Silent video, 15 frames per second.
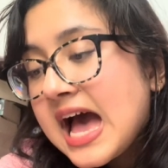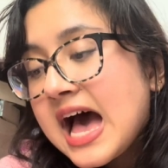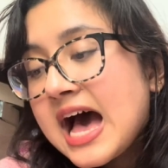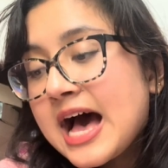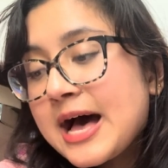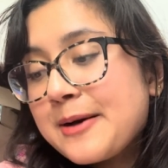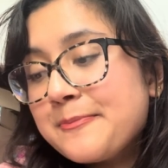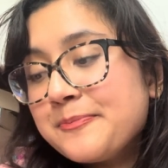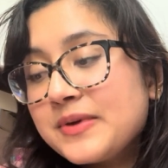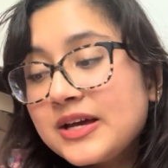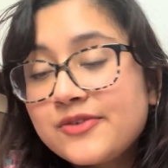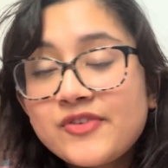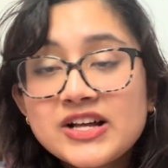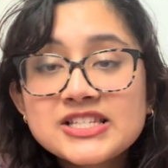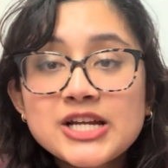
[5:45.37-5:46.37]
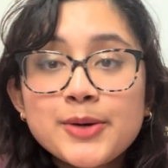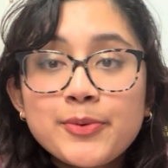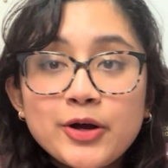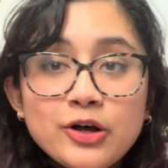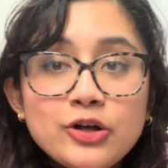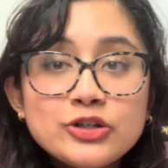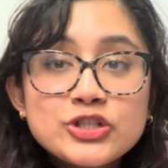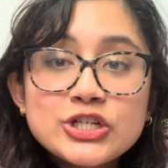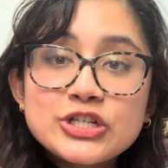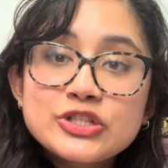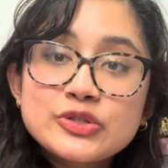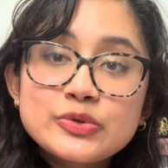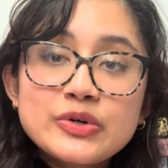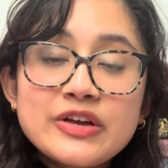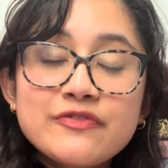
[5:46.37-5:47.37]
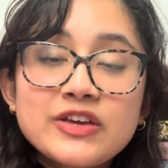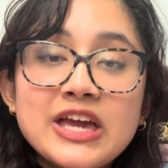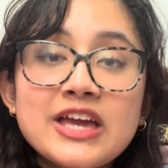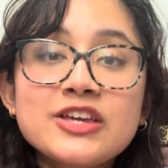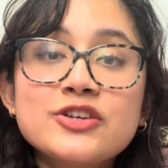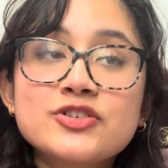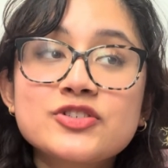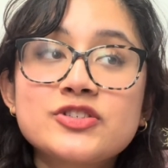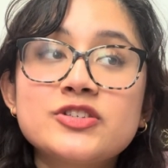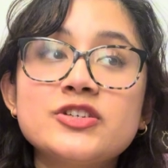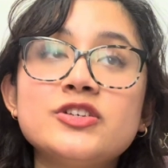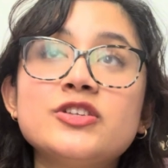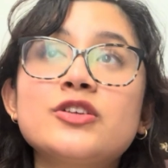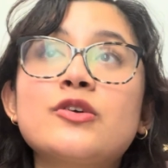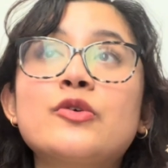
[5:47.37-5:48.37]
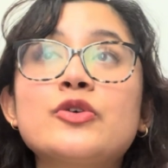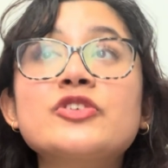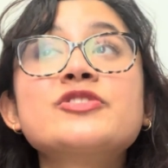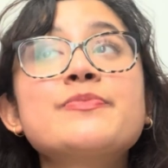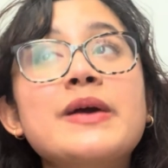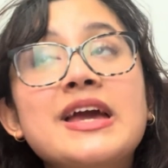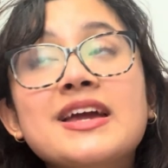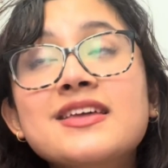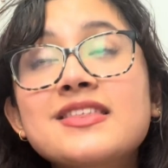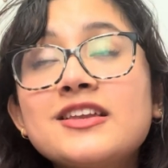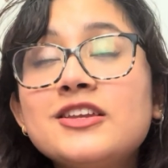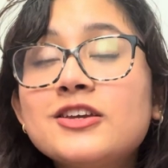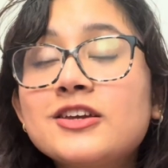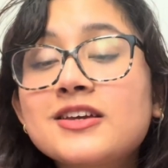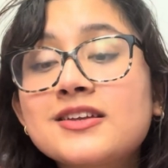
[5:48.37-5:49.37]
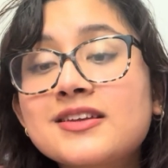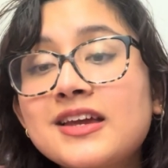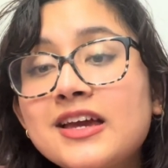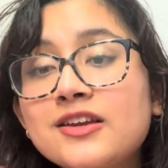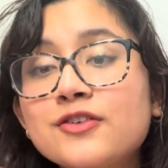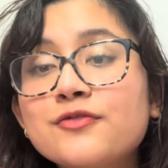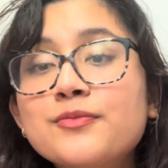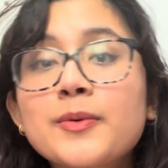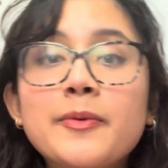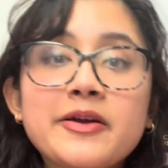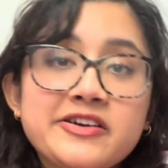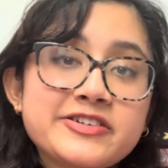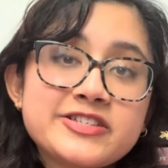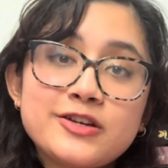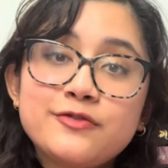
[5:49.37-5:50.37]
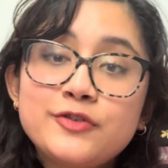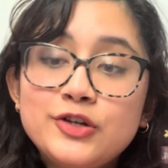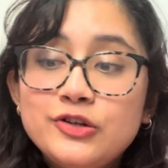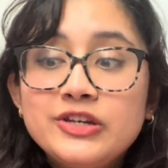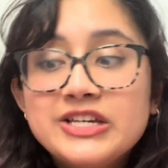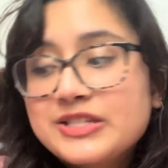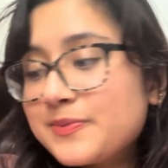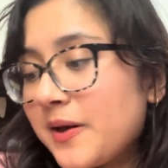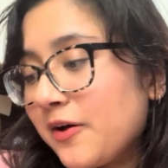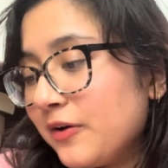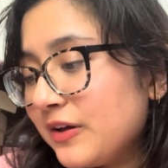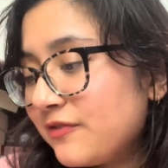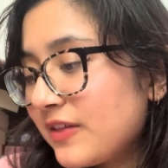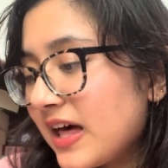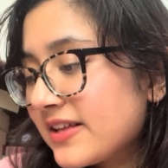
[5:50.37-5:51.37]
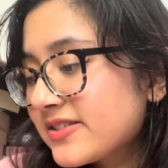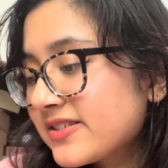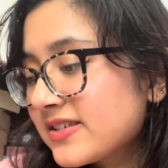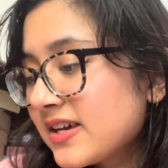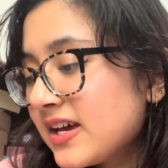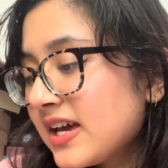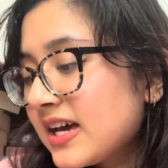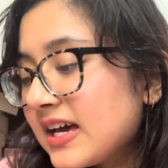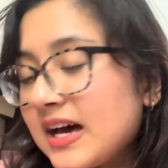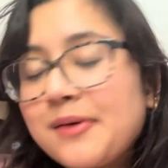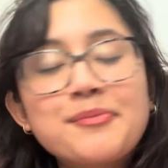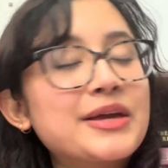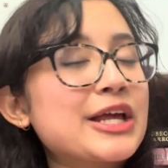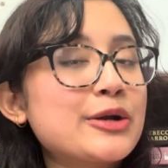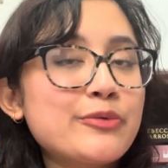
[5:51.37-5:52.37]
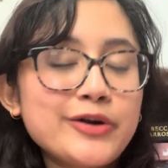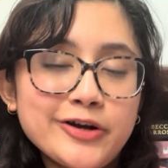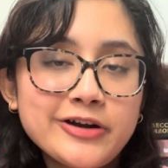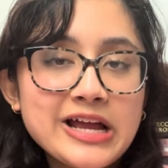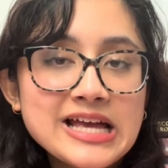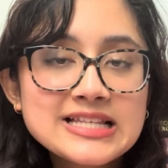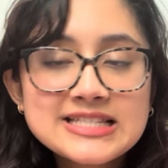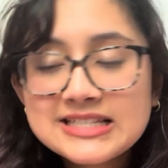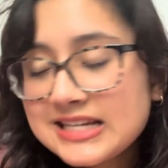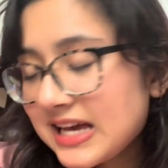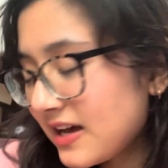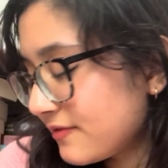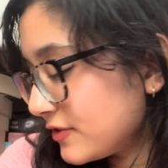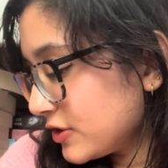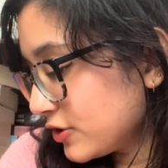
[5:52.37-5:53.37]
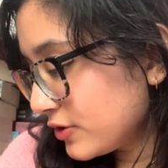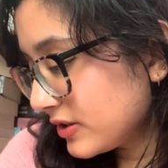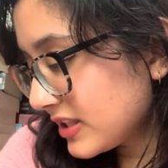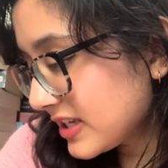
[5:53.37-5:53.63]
um, in Biology. So if you get used to the course spec, then you can kind of prepare yourself for uni as well, if that's um, kind of where you're heading after doing